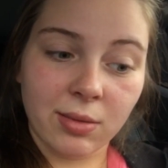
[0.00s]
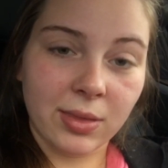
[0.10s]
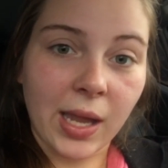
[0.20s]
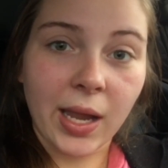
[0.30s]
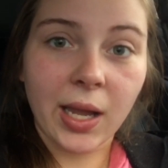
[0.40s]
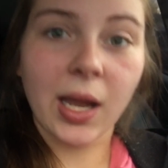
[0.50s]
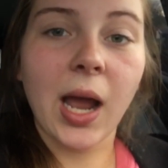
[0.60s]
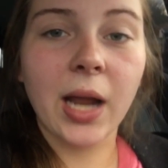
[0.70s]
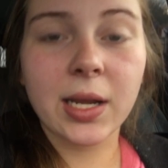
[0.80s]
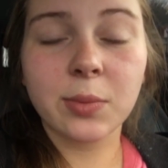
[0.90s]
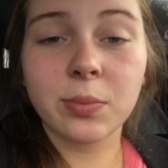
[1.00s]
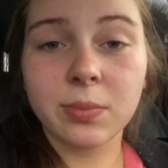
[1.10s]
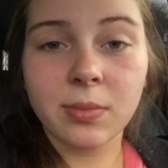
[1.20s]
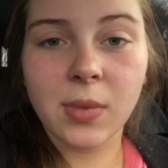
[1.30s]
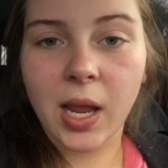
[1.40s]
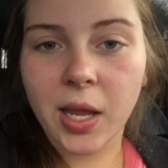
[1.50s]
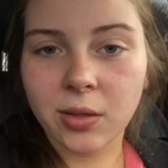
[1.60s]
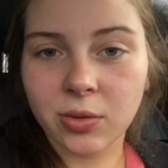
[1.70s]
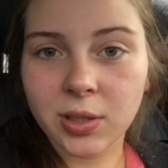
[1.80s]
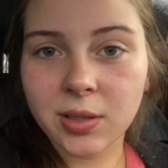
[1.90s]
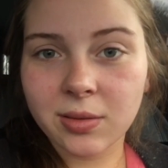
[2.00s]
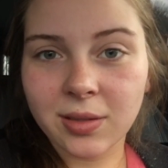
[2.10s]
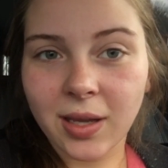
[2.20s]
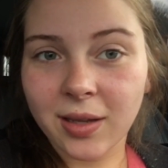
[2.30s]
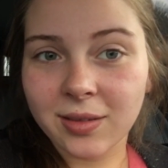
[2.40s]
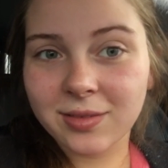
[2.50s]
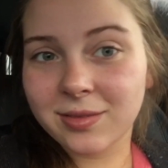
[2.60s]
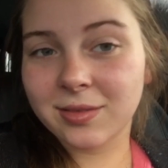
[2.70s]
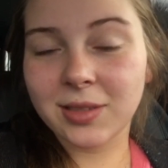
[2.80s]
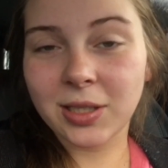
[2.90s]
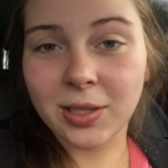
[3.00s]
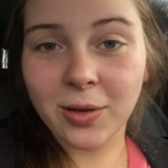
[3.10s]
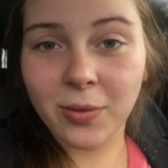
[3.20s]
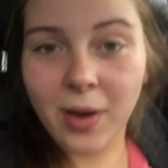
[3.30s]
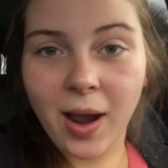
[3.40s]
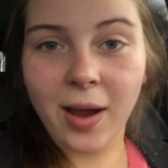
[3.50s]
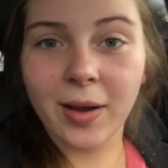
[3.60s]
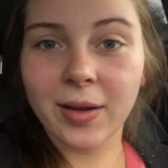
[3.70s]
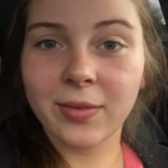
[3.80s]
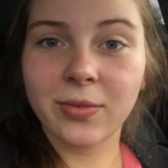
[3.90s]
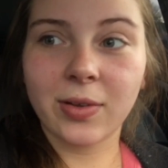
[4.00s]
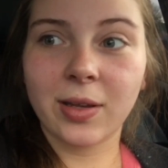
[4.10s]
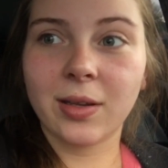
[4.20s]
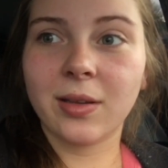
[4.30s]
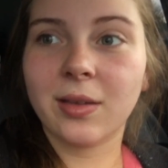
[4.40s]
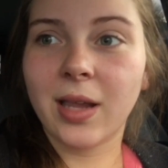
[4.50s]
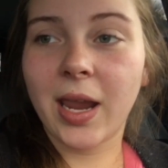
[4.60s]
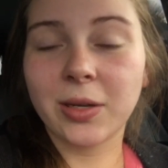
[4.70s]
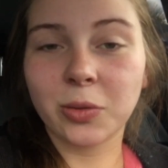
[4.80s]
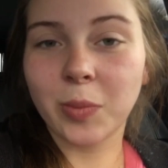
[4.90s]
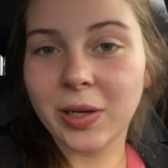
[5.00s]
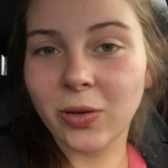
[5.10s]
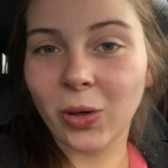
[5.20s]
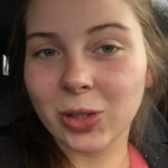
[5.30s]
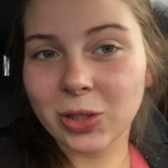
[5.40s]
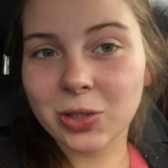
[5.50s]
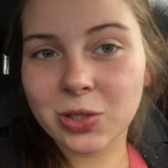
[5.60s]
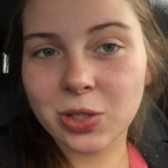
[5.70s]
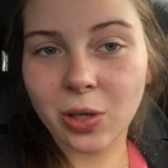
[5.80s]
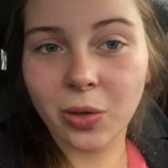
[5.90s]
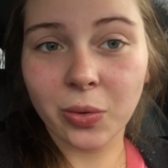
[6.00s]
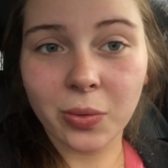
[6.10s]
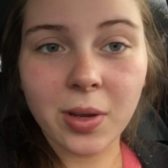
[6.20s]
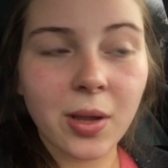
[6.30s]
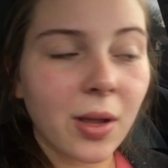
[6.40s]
that I could handle it, that, you know, I've handled my daughter. So